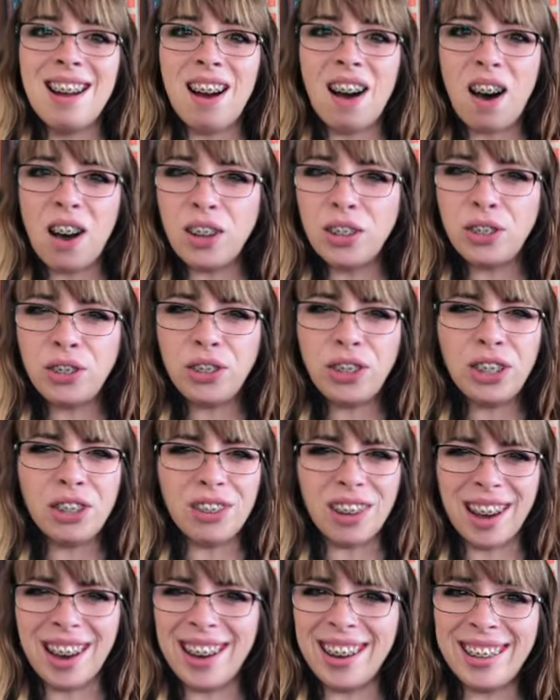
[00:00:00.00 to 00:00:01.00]
also, you
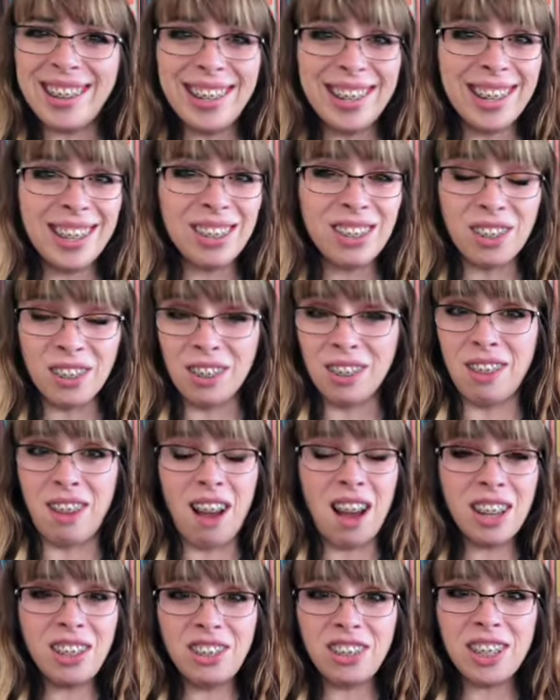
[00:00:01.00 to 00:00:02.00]
kind of get their
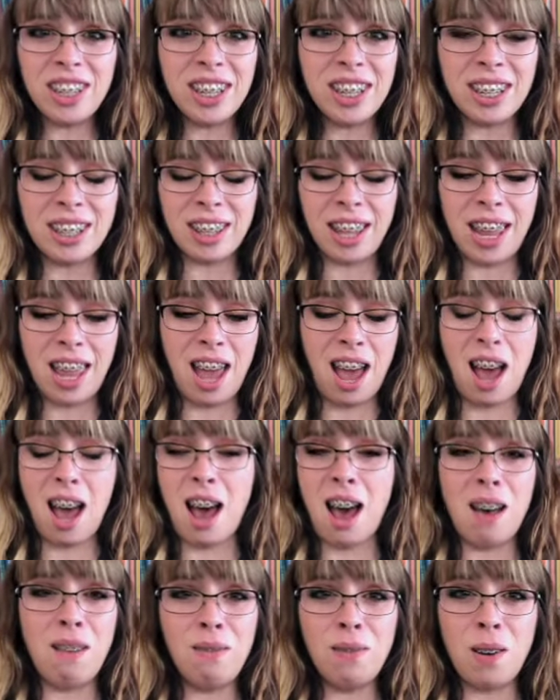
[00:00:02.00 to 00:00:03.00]
logic. They
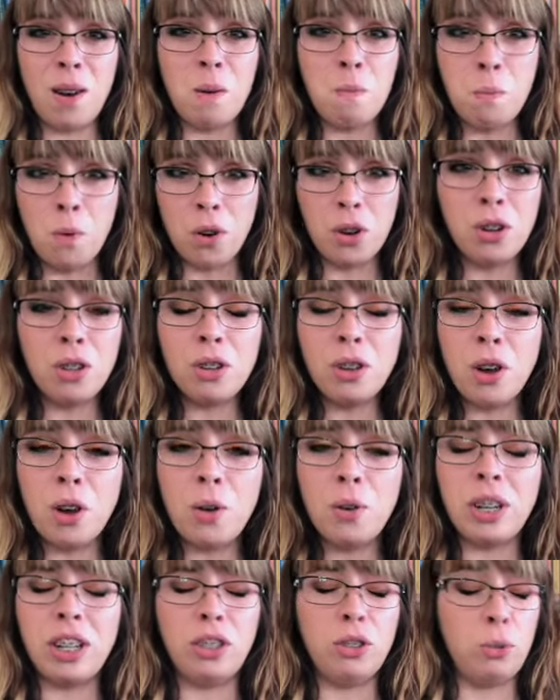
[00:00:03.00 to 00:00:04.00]
have a moral
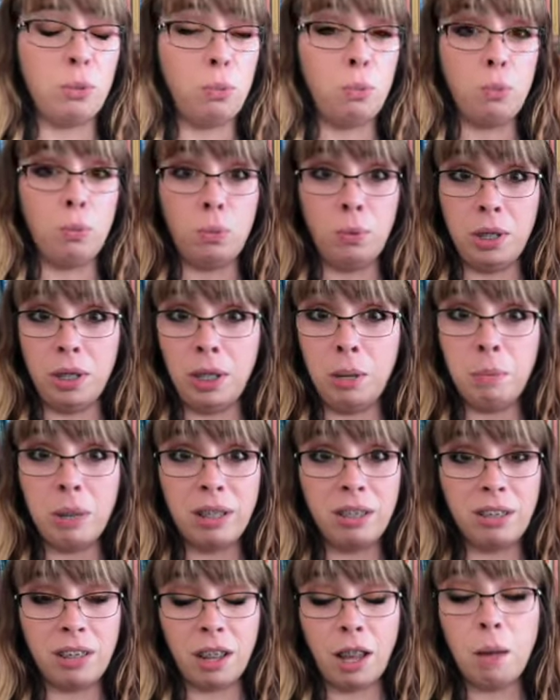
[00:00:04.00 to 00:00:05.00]
code. It's really
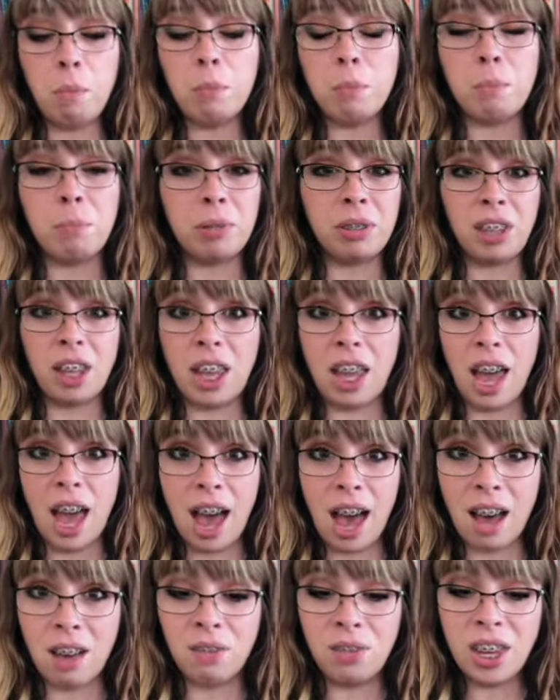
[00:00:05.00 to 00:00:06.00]
messed up, but they
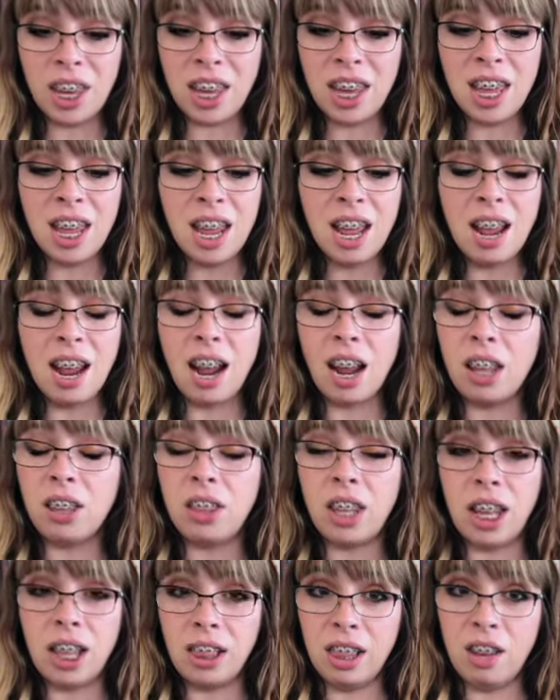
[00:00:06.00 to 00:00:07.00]
have it
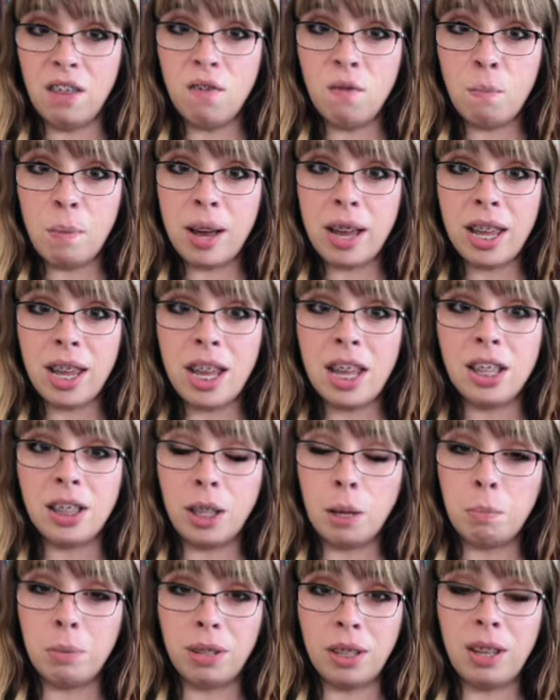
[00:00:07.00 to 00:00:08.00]
and they live by it and
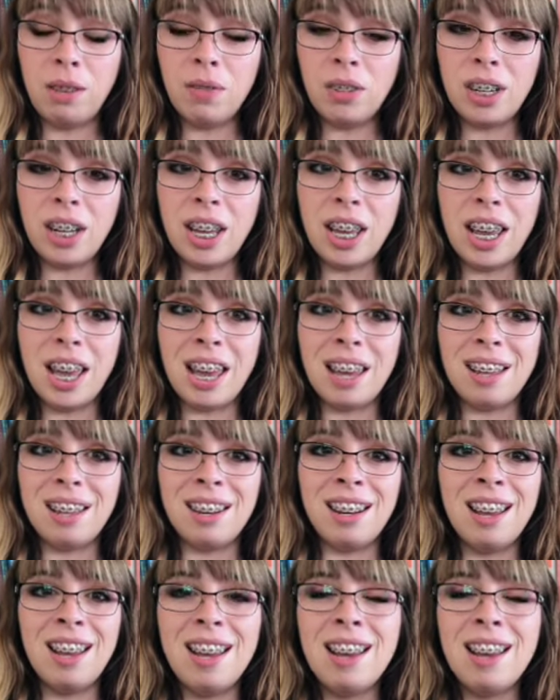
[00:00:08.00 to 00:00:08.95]
they believe in it. And